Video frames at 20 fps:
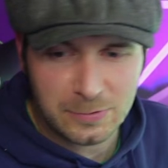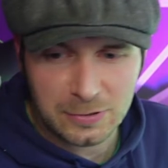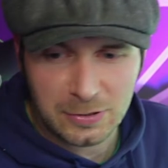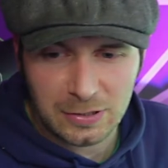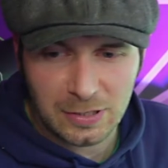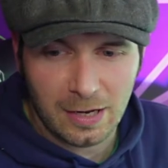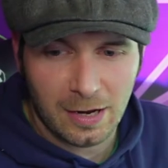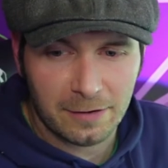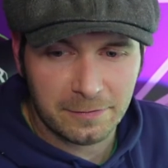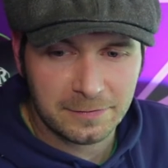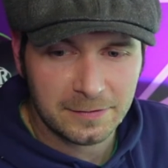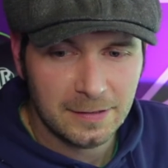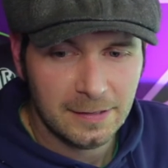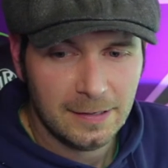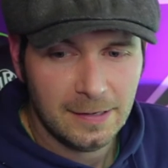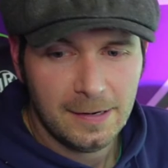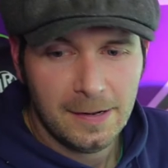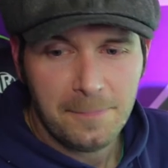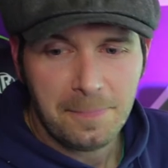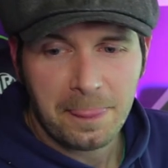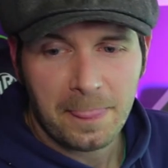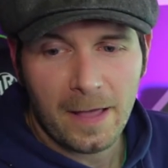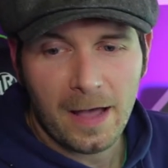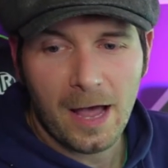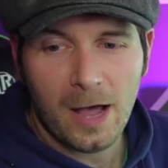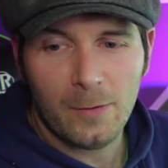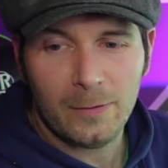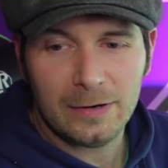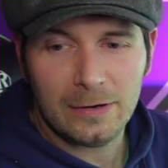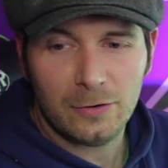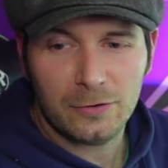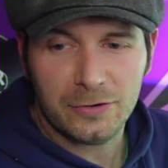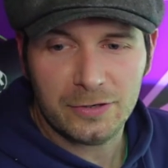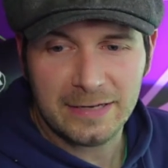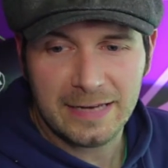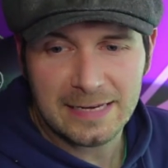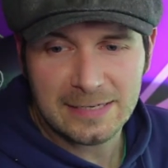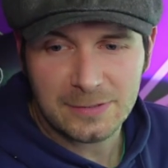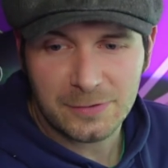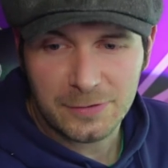laugh. We had a lot of good
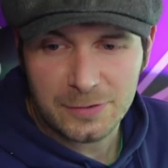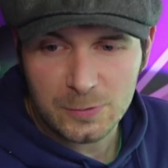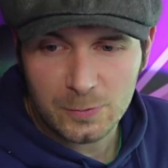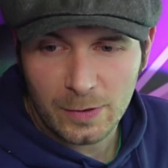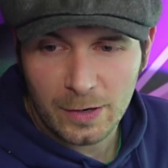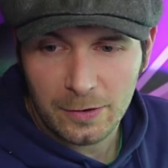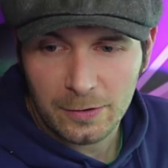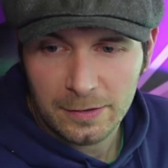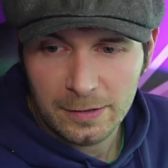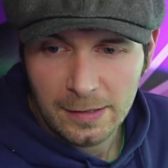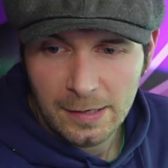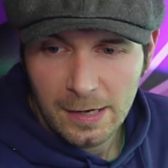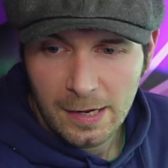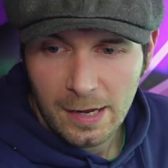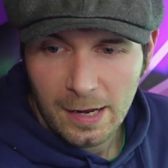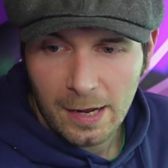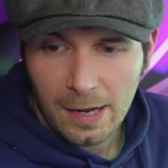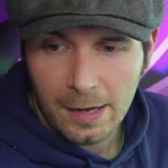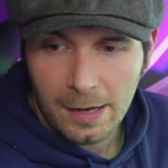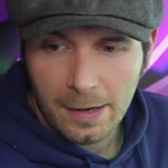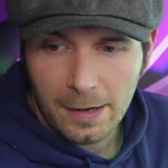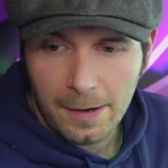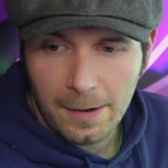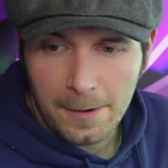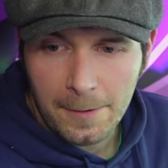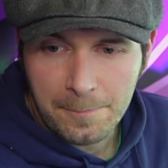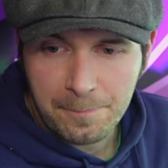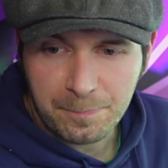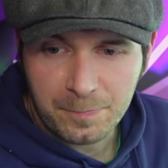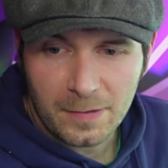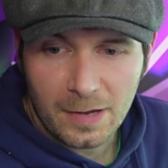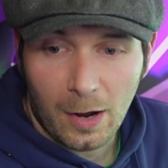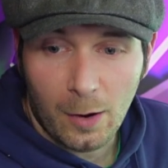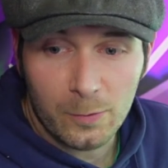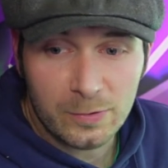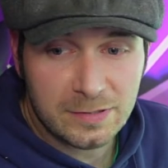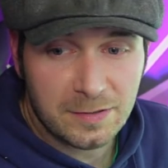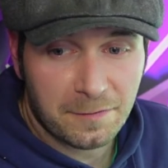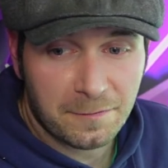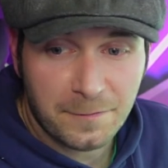guests on as well. I
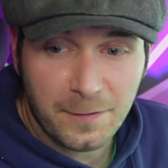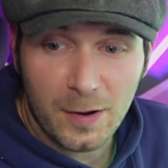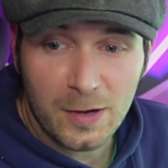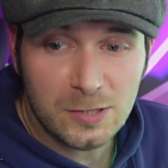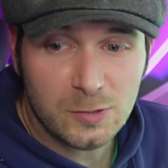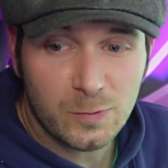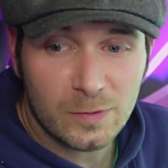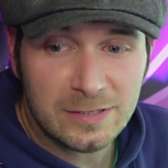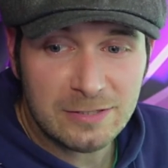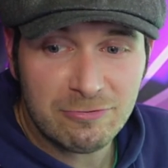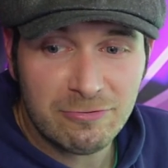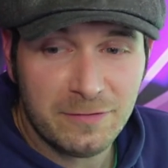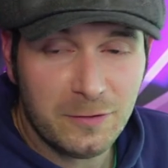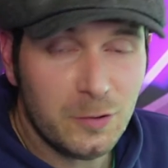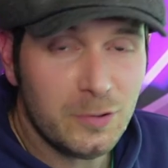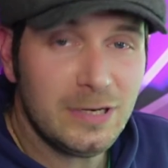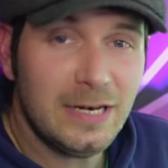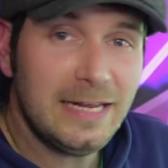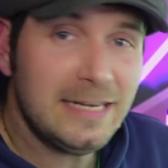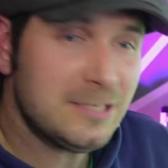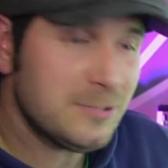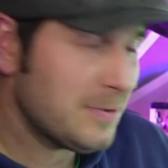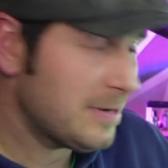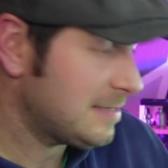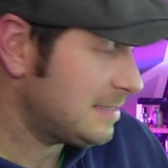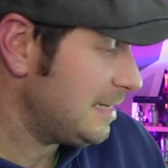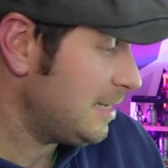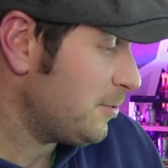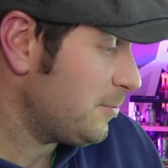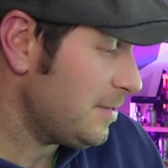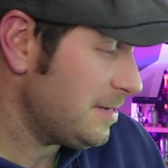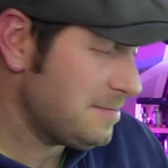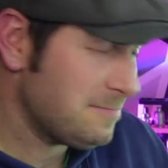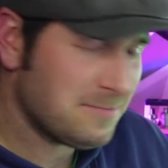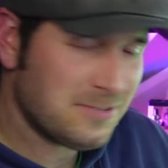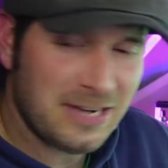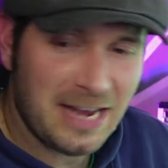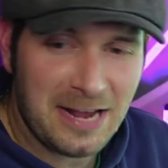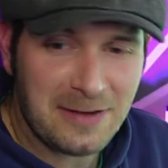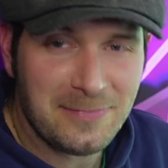was the first one to review Legio X Liquid.
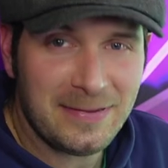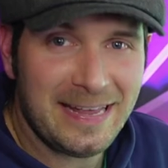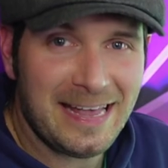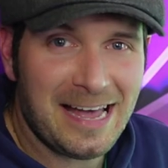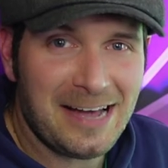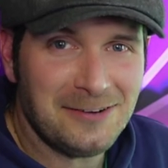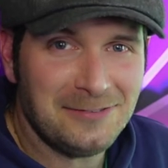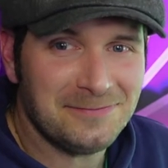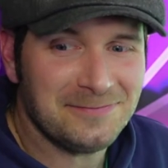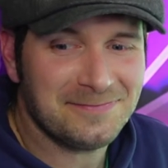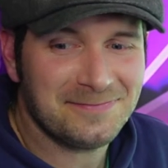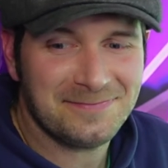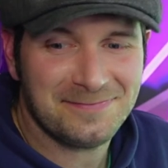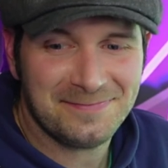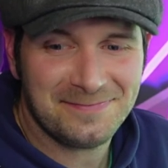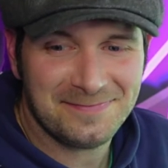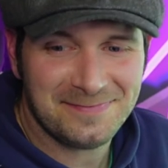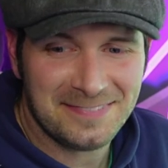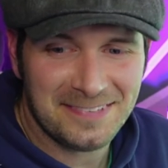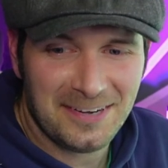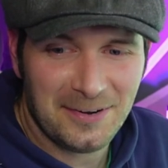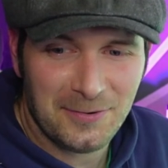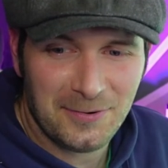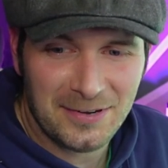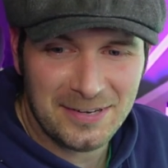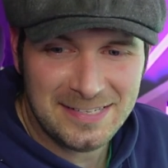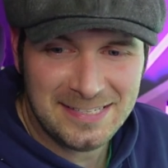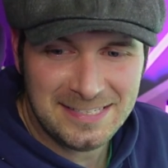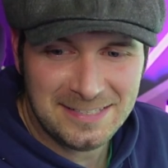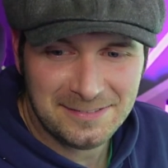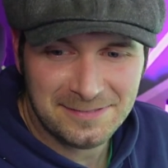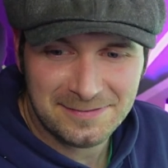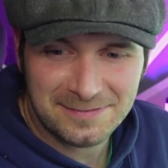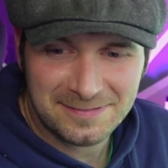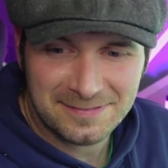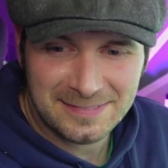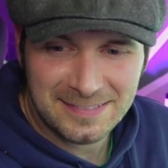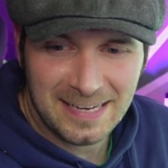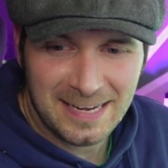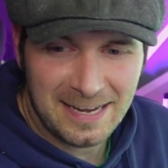Check me out. I was.
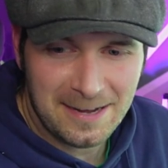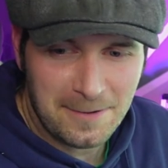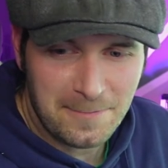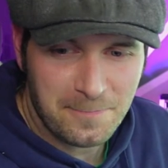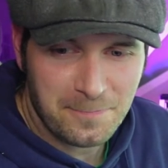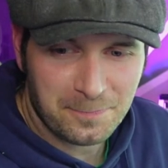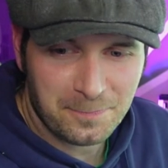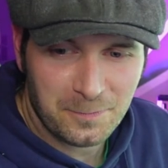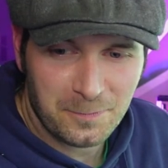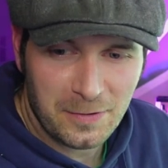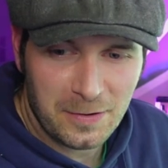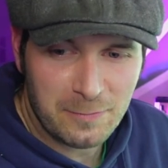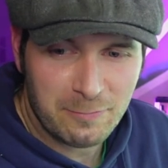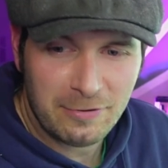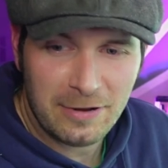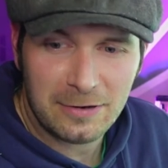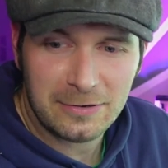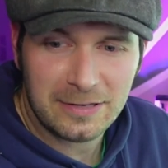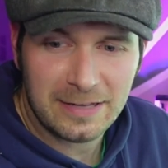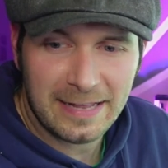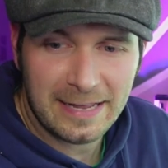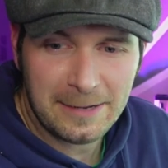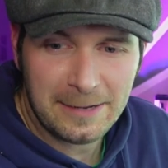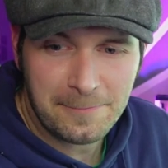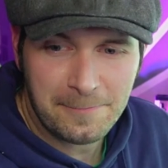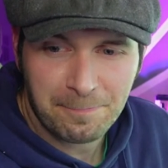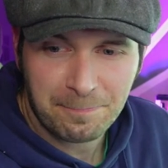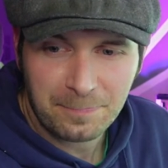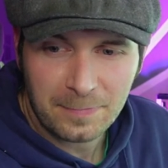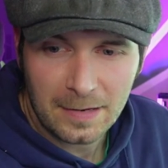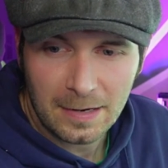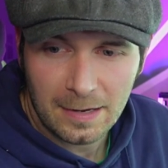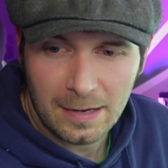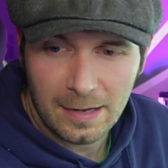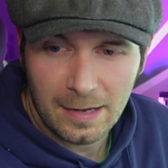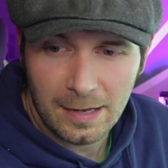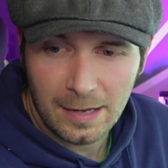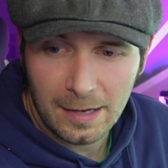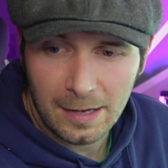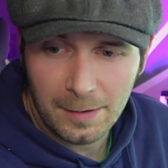Yeah, very proud of that.
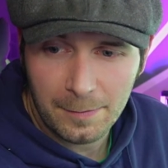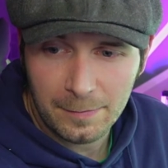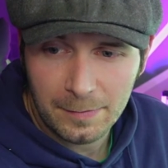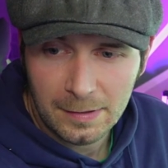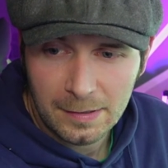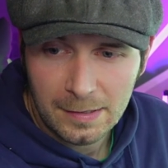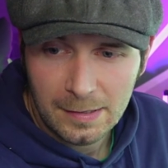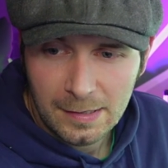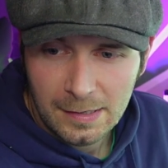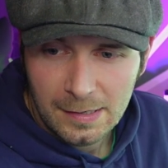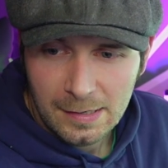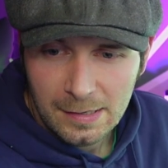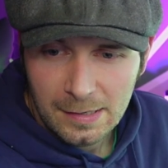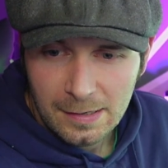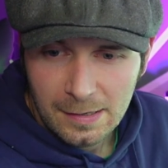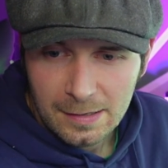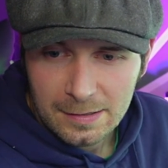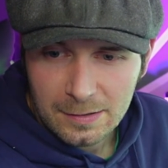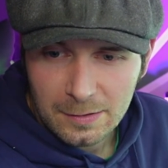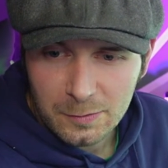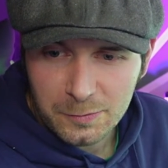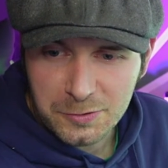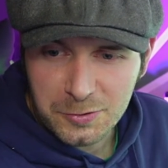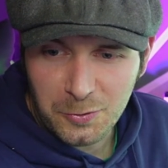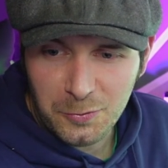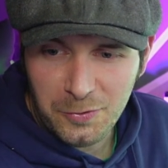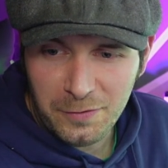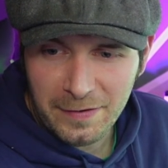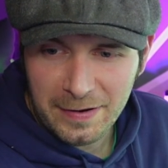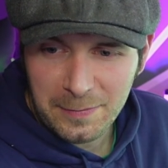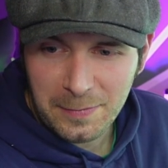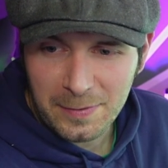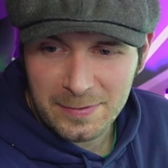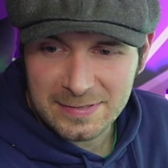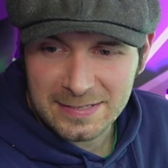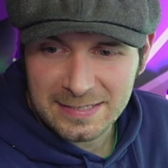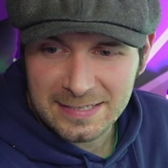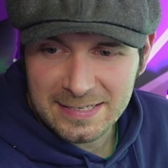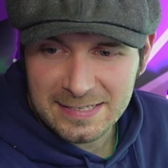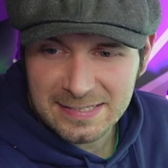To all the vape brothers
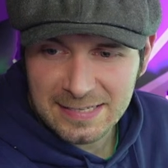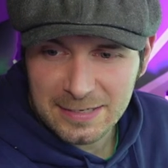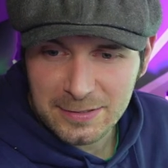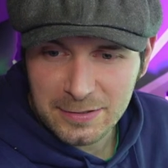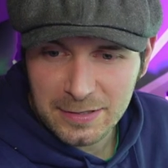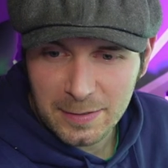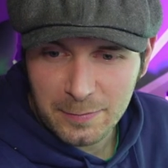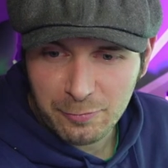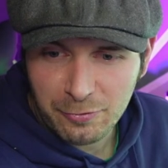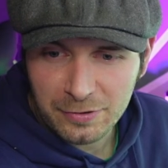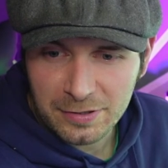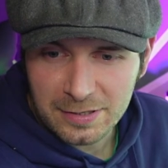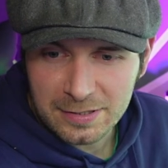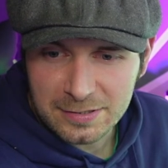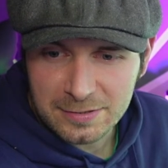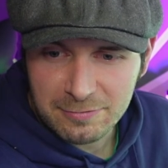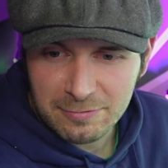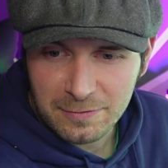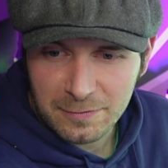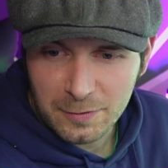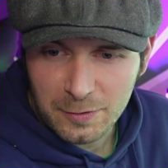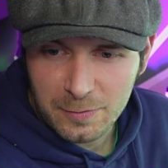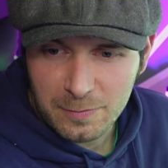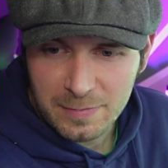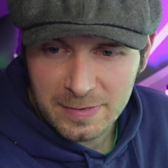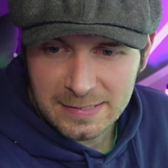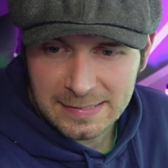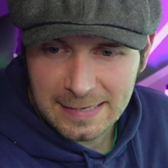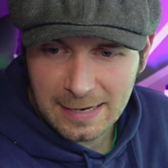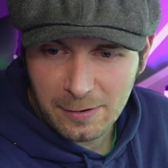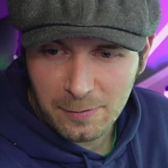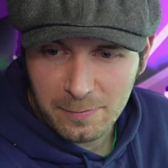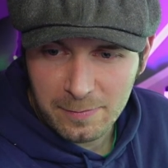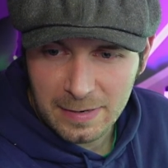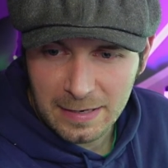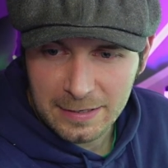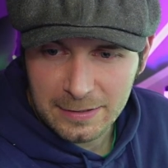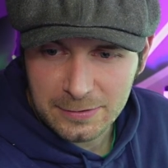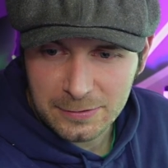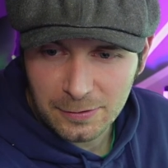that didn't send you their products to review, missed out on $1
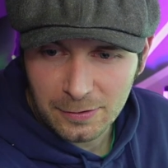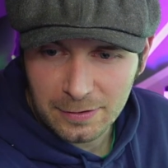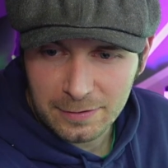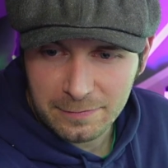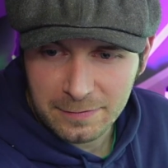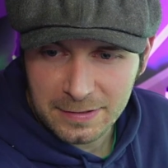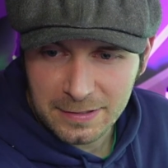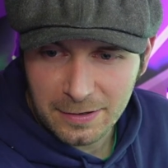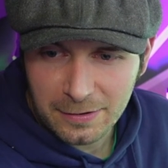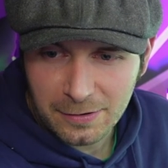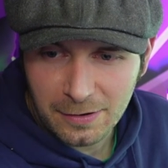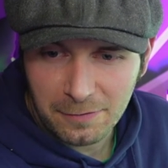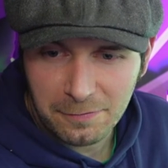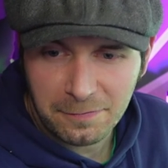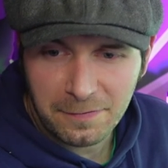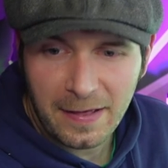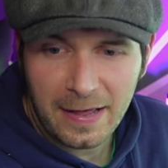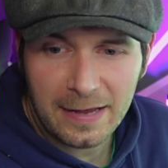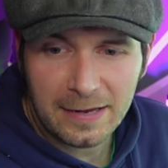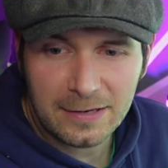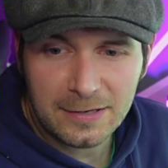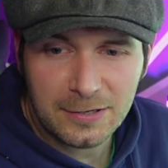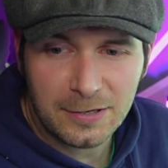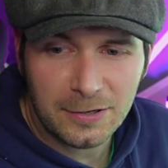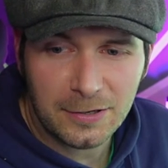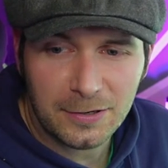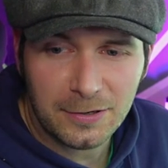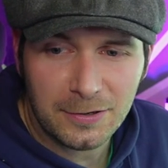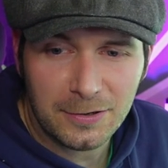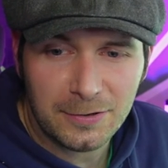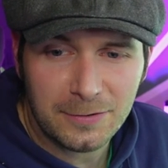million video. Thank you,